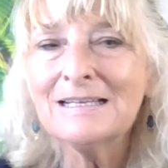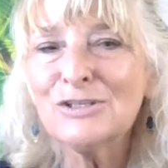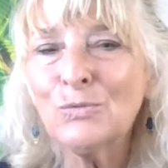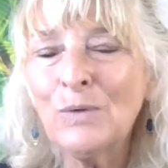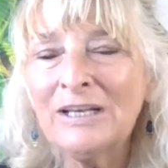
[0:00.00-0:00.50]

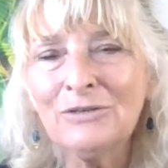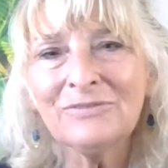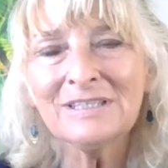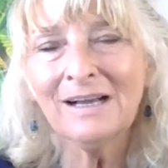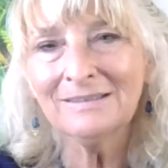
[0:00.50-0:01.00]
So when
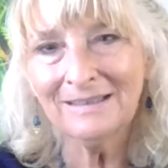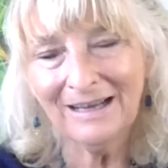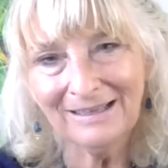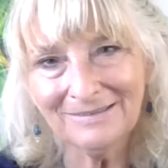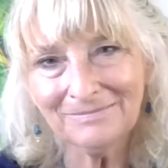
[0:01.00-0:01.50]
you've done
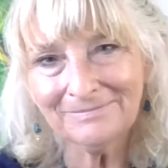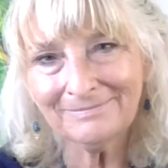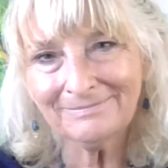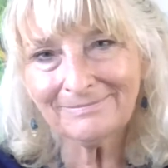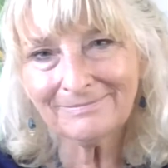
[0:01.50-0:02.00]
that,
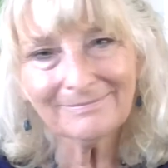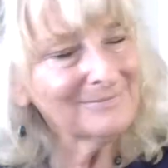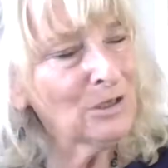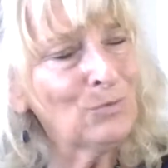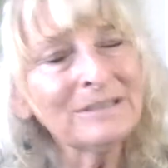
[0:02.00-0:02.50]

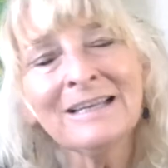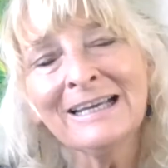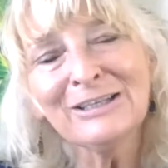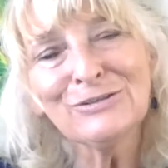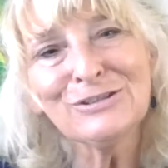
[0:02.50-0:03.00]
what I'd
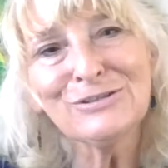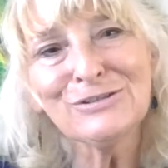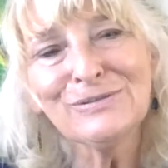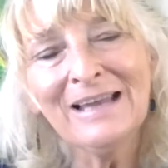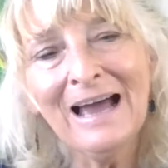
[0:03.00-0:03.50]
like you to
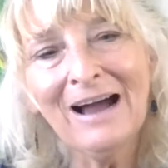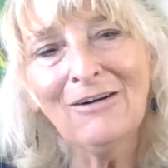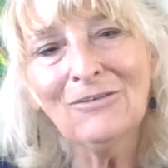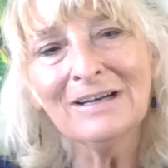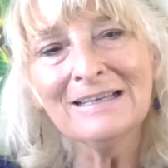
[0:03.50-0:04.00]
do
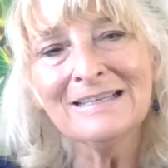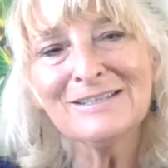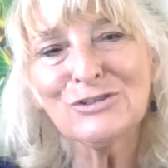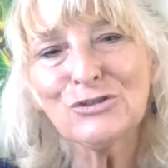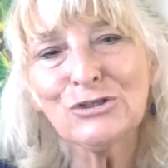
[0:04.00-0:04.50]
now
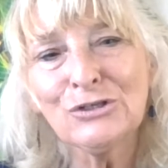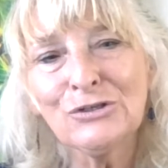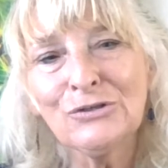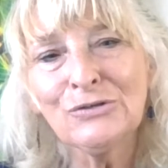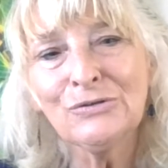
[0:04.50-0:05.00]
is
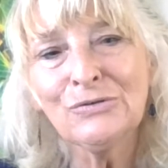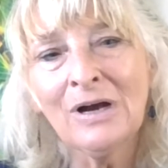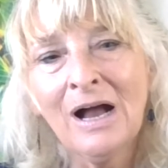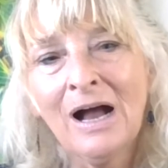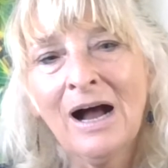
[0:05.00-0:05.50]

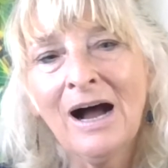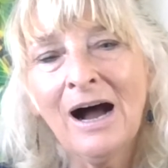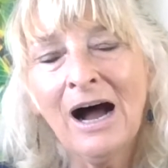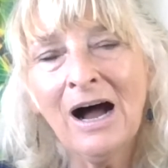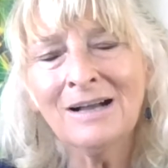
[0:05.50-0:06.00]
to
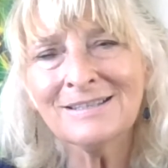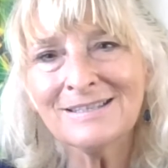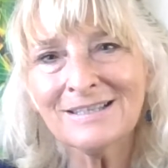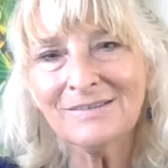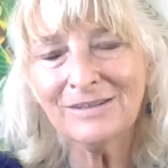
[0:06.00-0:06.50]

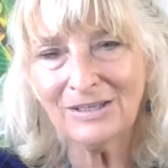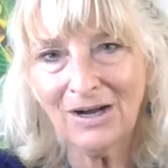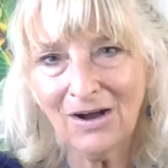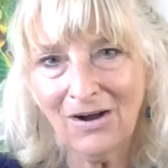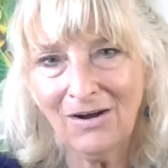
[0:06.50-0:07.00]
ask the
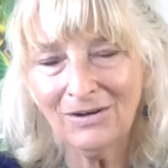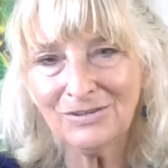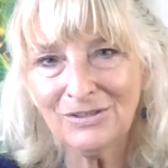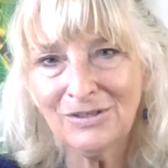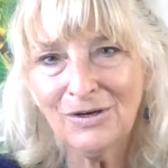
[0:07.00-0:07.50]

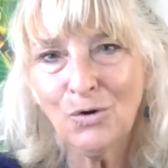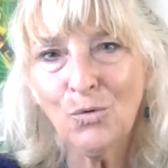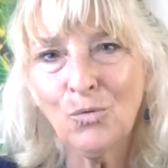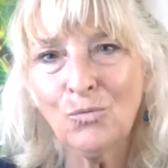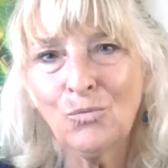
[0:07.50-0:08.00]
card,
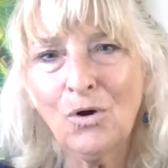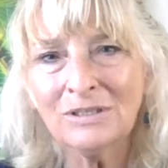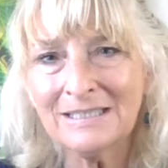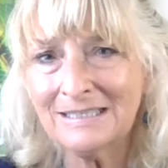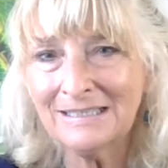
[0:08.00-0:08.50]

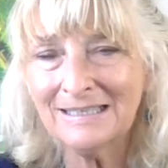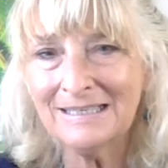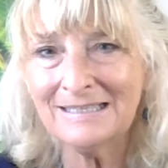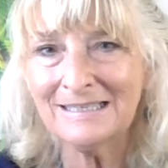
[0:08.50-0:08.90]
what is